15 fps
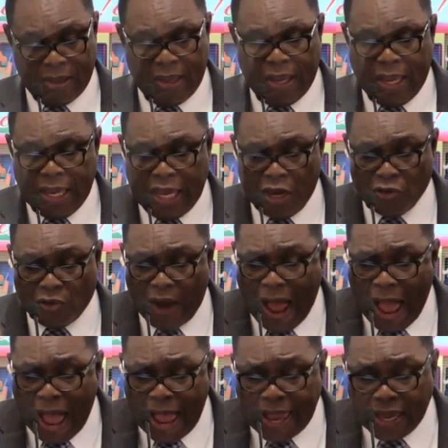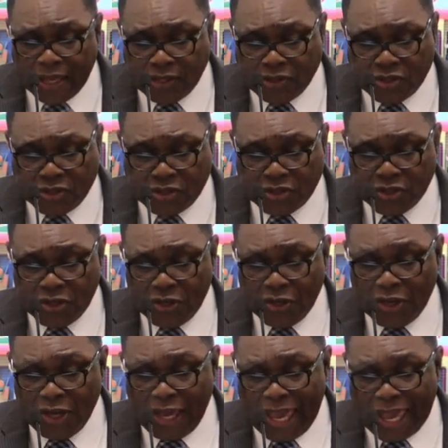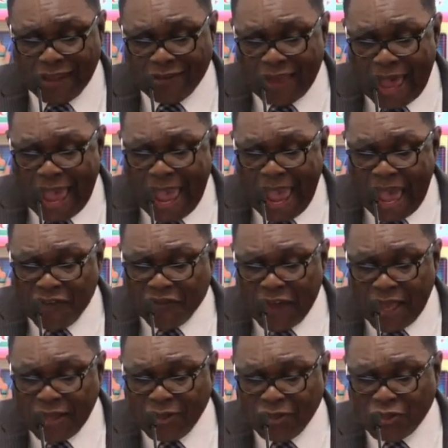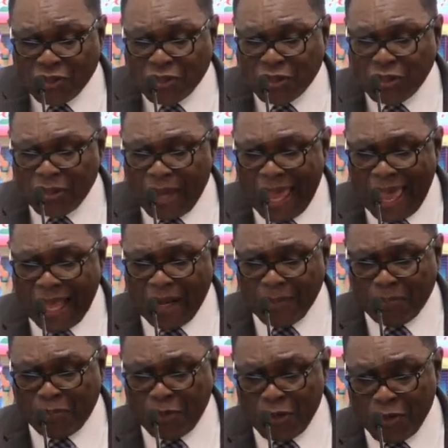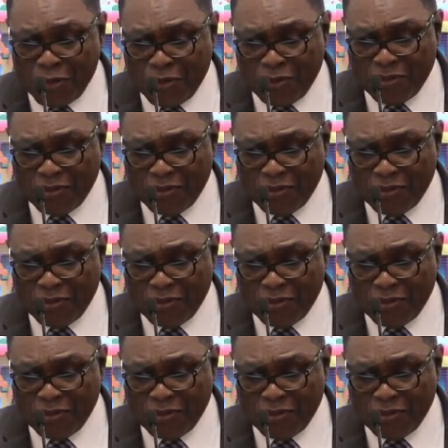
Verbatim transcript: He rides in the heavens to help you.